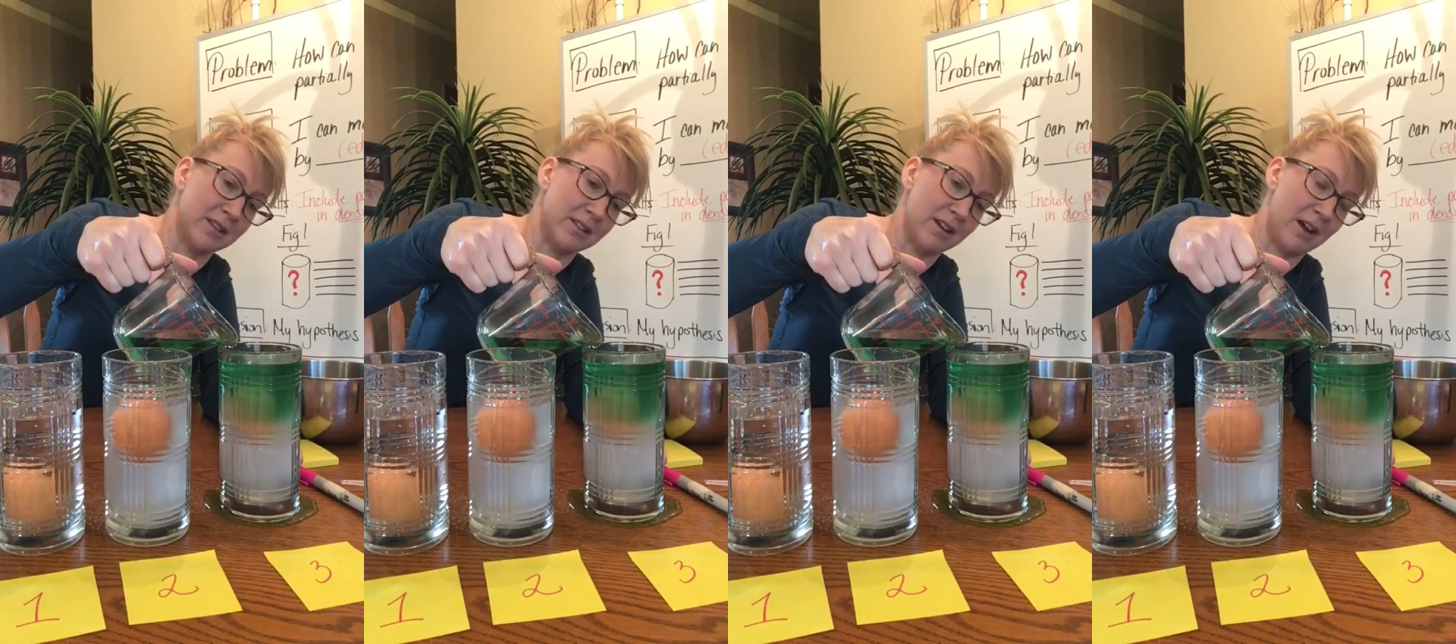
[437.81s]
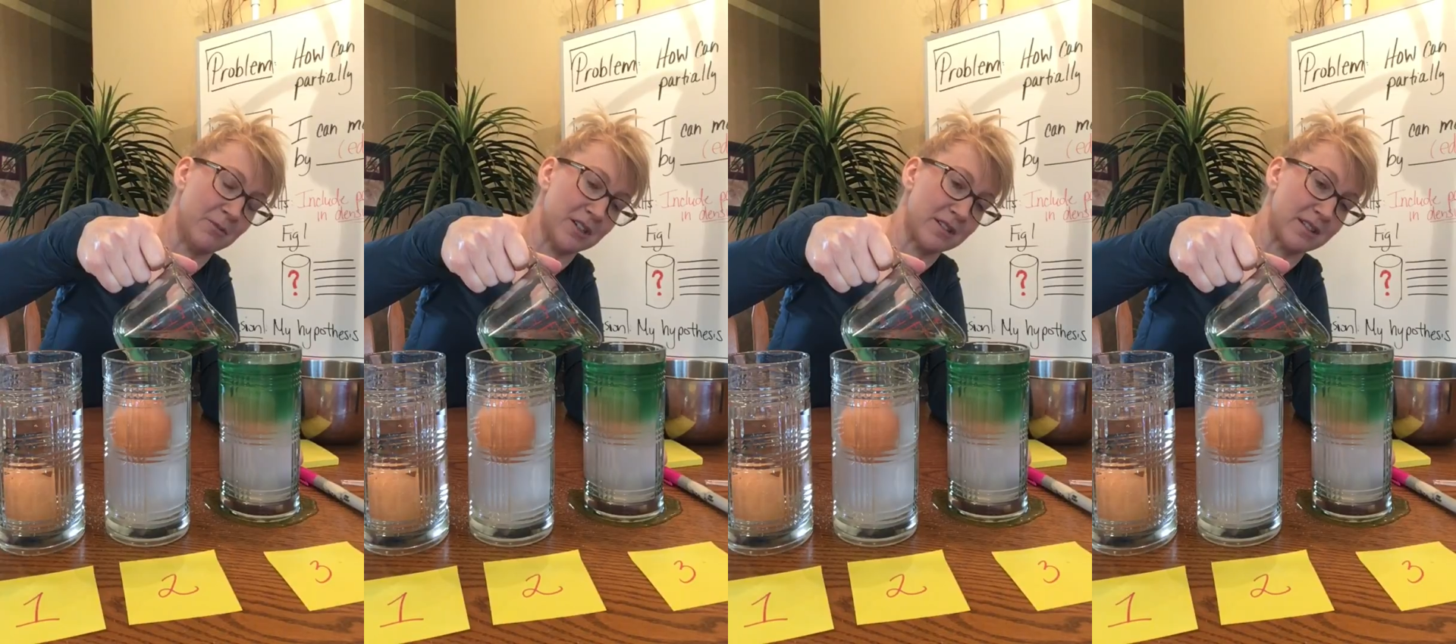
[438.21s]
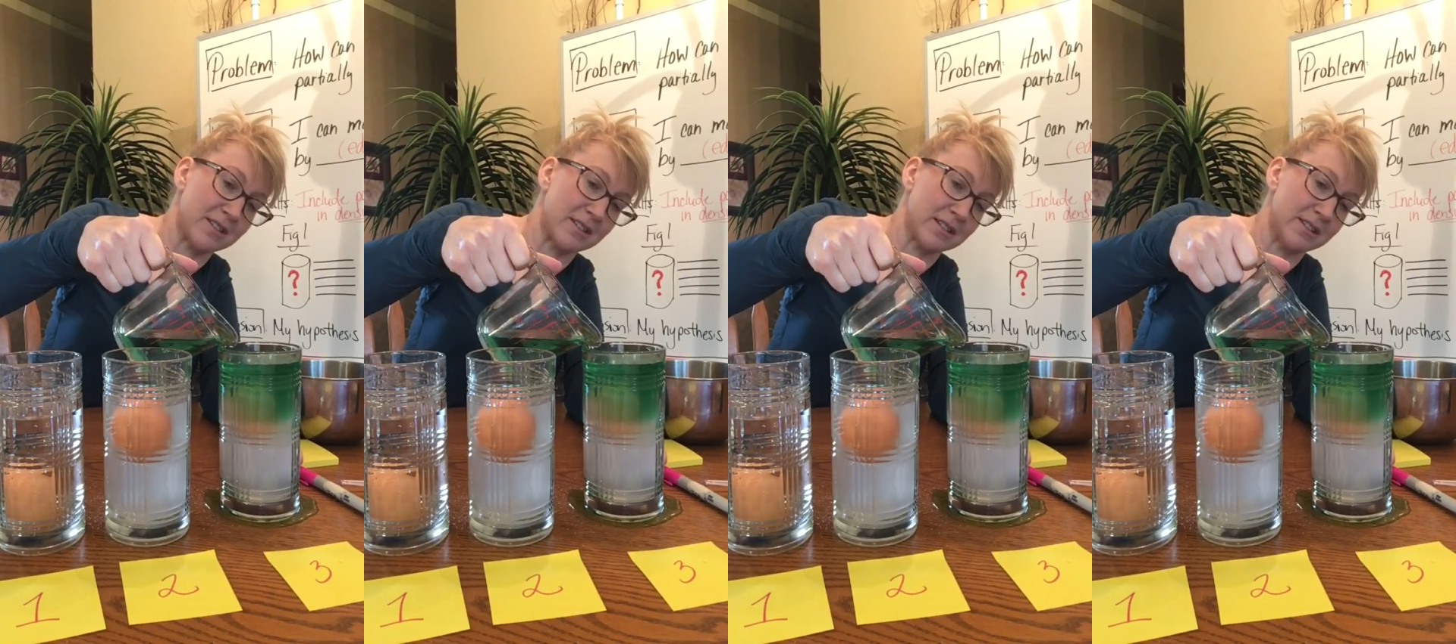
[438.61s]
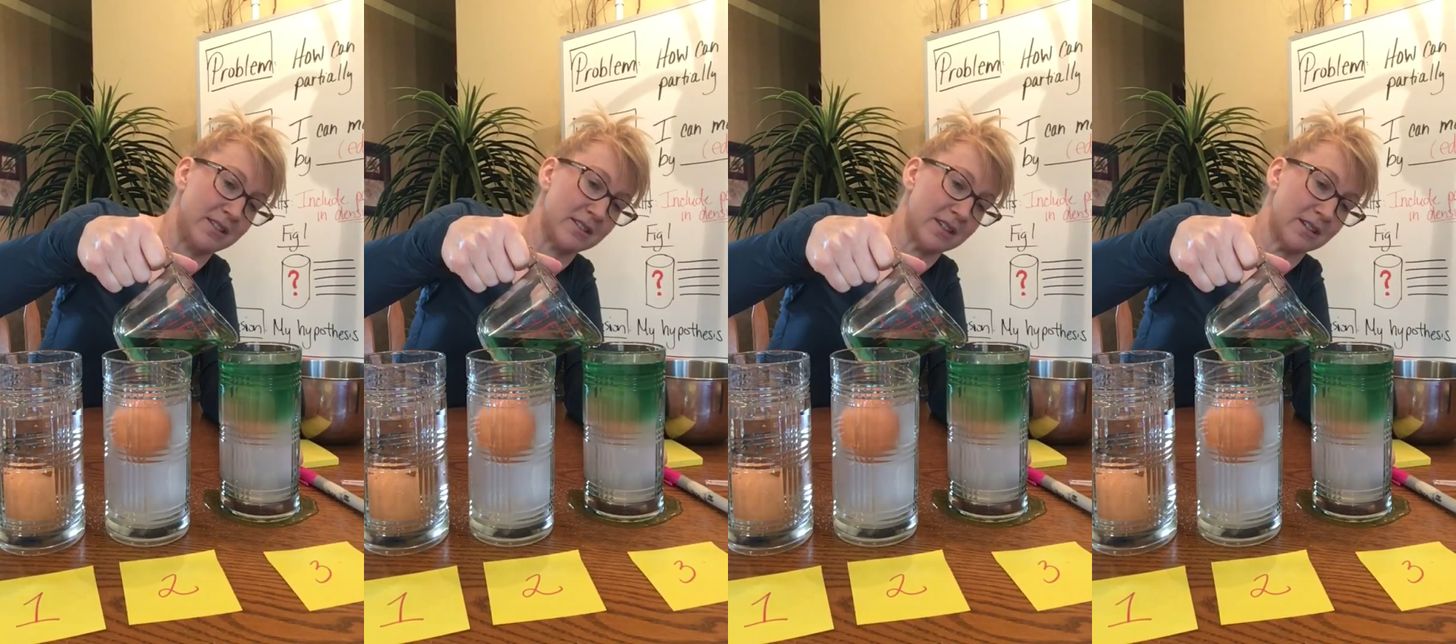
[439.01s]
the object that's the
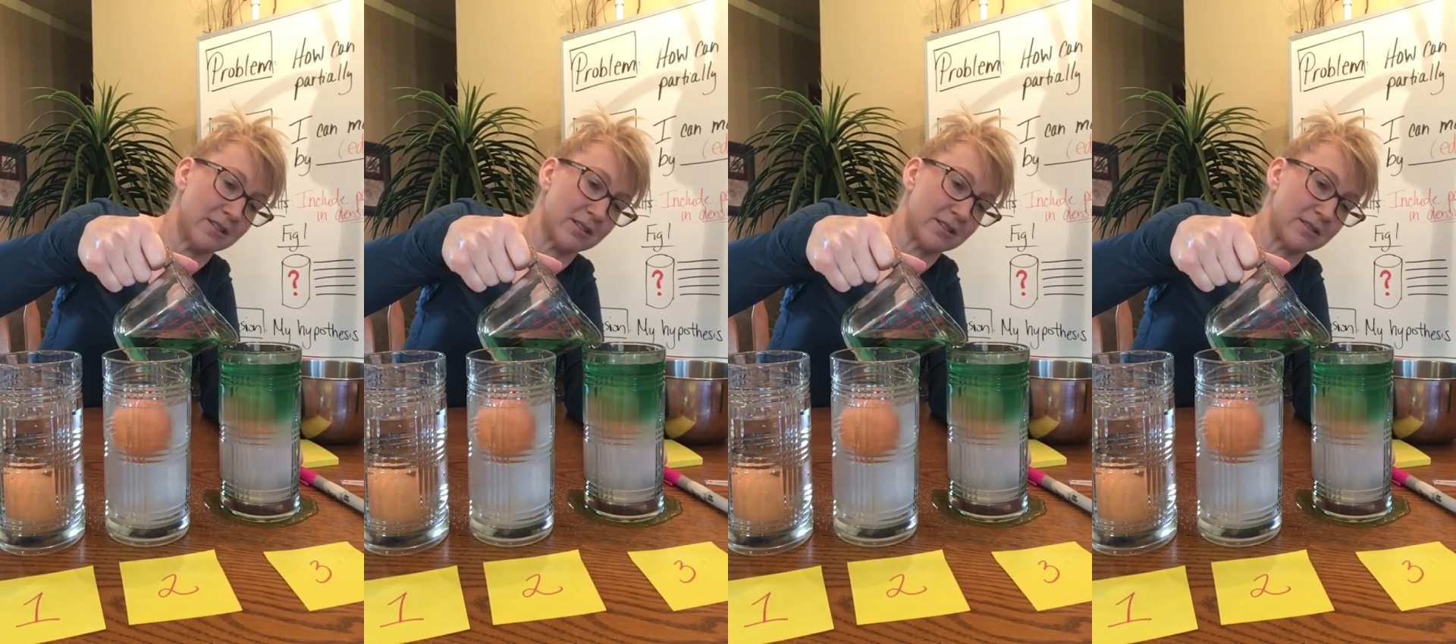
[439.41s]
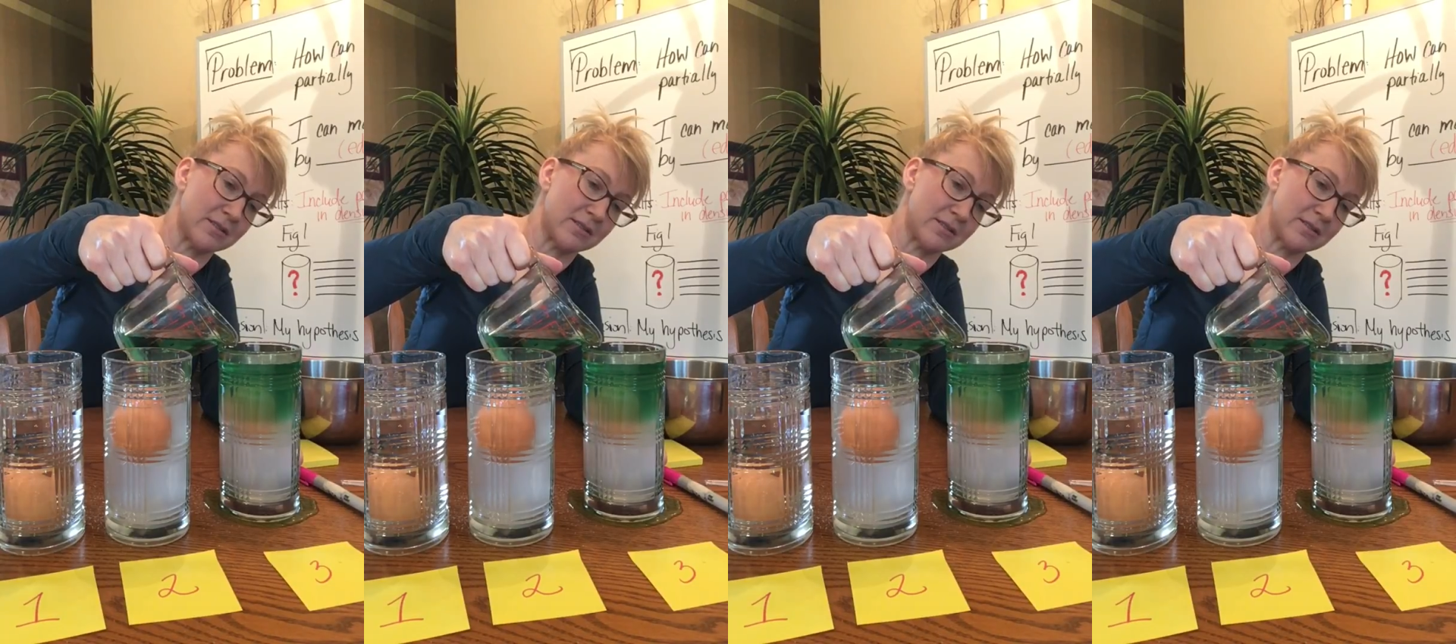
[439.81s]
least dense.